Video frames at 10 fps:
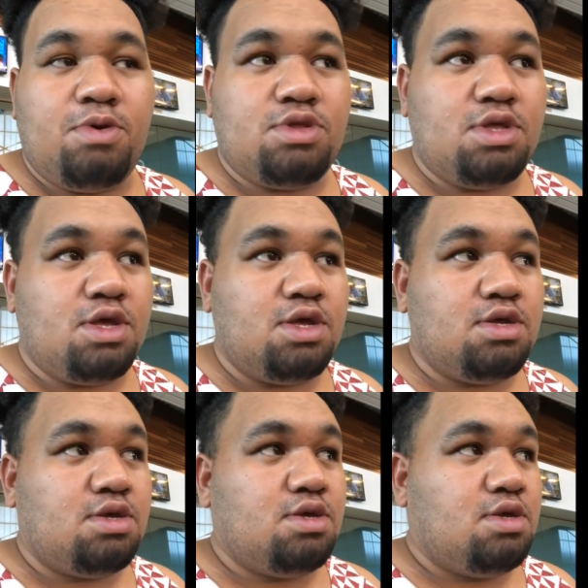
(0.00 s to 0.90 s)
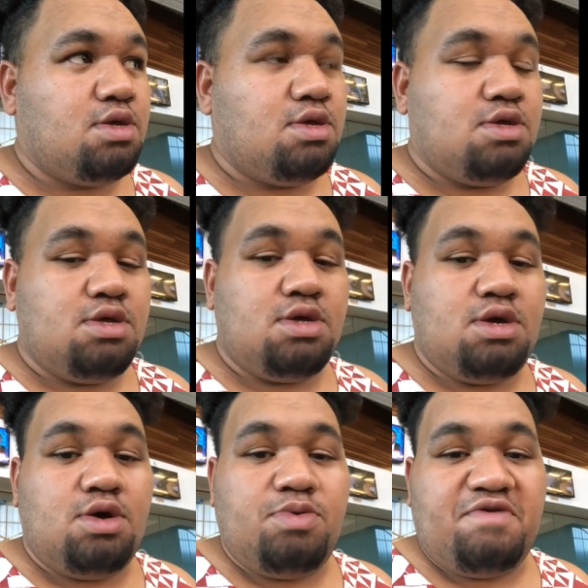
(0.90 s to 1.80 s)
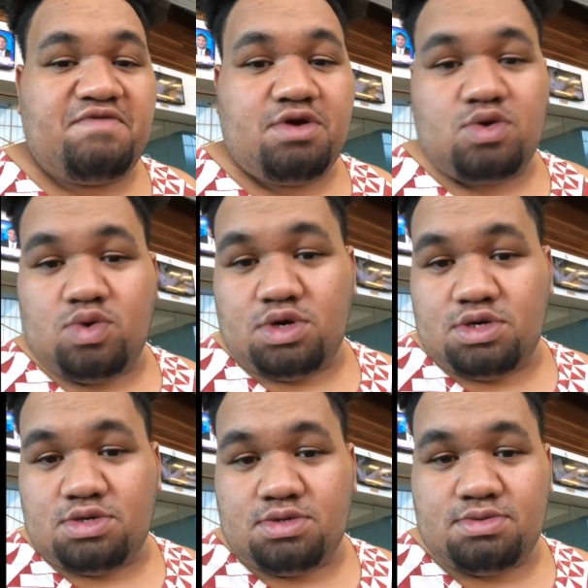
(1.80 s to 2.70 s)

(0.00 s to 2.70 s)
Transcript: birthday. I hope you have a good one.